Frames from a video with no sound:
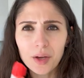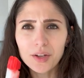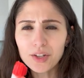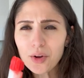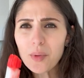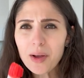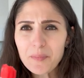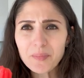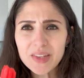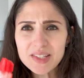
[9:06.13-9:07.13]
You know
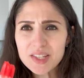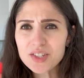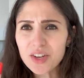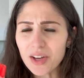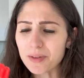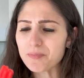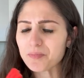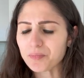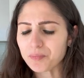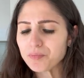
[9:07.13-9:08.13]
what? This is good.
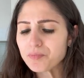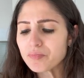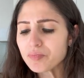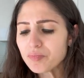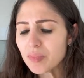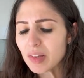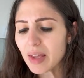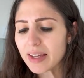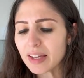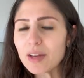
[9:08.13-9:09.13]

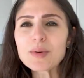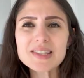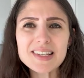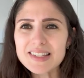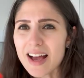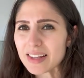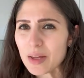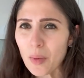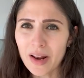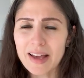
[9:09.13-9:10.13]
Like, it was exactly
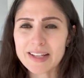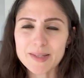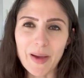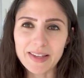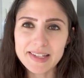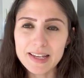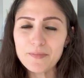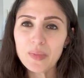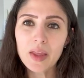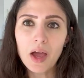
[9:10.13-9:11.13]
what I
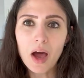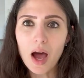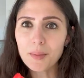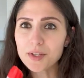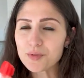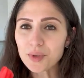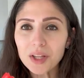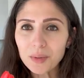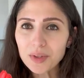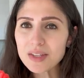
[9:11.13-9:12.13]
expected. It's
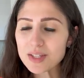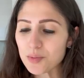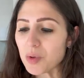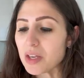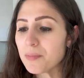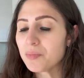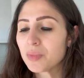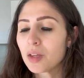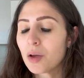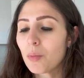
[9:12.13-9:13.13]
really, really sweet,
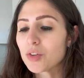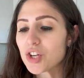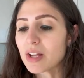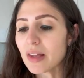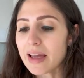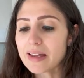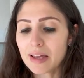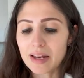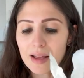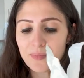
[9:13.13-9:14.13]
which I like,
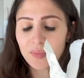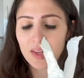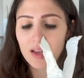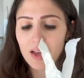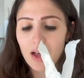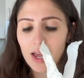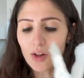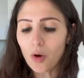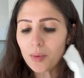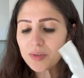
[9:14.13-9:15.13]
and it
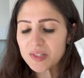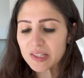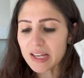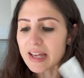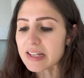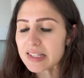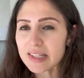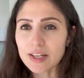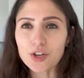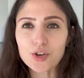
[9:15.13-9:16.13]
almost tastes
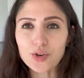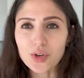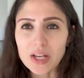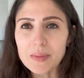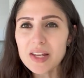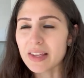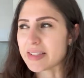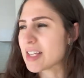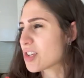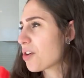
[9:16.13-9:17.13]
like creamy. Like, it
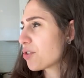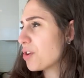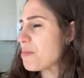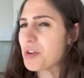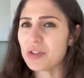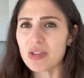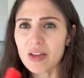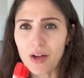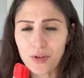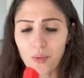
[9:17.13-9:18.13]
tastes a lot creamier than
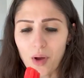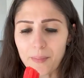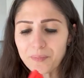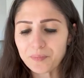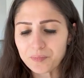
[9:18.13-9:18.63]
the other one.